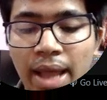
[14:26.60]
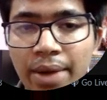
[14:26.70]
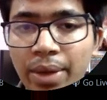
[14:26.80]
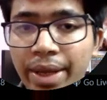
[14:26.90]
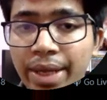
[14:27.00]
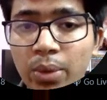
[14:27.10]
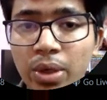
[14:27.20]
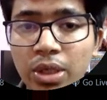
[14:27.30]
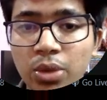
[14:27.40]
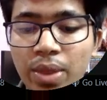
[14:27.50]
and again
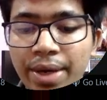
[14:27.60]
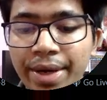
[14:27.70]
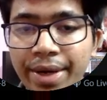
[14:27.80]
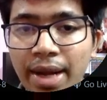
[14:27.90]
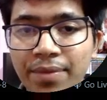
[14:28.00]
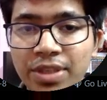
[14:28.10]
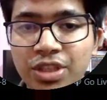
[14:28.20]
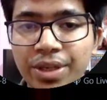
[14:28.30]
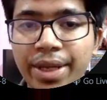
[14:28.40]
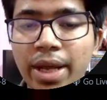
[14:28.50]
we'll use the data type
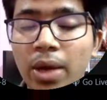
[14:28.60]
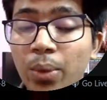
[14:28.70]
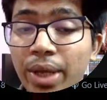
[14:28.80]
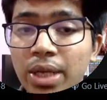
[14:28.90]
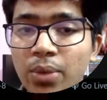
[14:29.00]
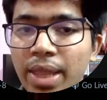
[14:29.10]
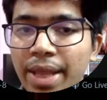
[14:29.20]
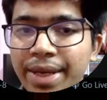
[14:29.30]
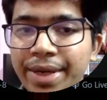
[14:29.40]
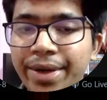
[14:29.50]
string here. We can use
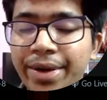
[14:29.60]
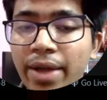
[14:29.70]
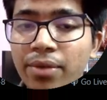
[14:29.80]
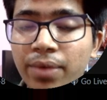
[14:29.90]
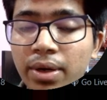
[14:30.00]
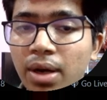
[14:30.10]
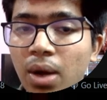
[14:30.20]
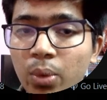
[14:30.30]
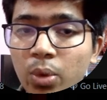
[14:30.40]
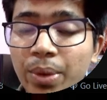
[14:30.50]
any data type, but
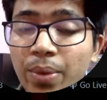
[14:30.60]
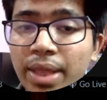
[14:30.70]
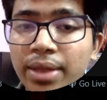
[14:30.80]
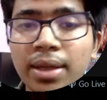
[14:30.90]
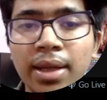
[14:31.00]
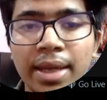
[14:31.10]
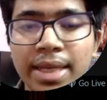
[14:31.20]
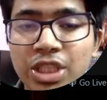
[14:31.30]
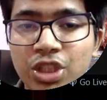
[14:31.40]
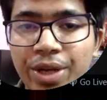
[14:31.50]
now we'll be using
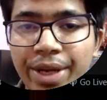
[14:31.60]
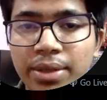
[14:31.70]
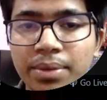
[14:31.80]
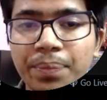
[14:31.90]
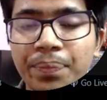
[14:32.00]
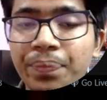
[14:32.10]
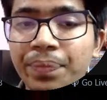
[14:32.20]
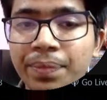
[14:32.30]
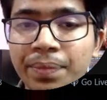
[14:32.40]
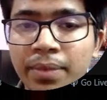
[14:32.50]
string.
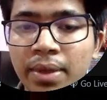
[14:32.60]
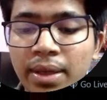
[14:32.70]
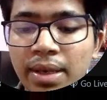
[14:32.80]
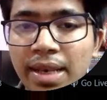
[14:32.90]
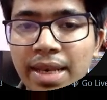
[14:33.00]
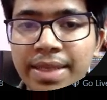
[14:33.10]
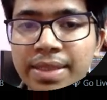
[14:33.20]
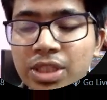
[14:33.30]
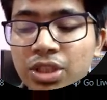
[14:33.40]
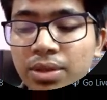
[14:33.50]

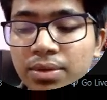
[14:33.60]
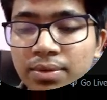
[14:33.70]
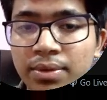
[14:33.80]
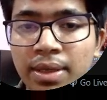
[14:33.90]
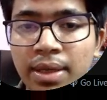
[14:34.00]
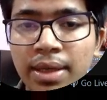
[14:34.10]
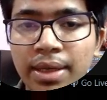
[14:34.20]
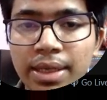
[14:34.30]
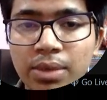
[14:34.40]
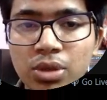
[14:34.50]
List
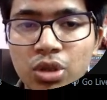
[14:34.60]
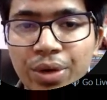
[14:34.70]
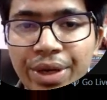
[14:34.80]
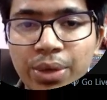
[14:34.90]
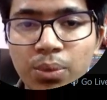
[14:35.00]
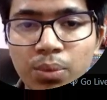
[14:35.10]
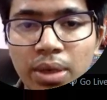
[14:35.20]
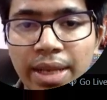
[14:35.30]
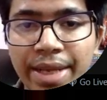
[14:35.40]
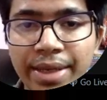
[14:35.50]
equals to new
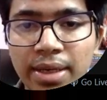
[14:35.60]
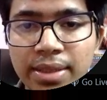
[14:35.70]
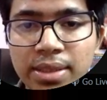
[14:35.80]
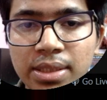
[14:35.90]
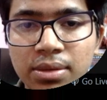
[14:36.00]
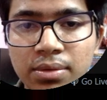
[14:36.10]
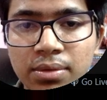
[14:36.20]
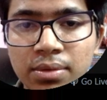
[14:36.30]
linked list,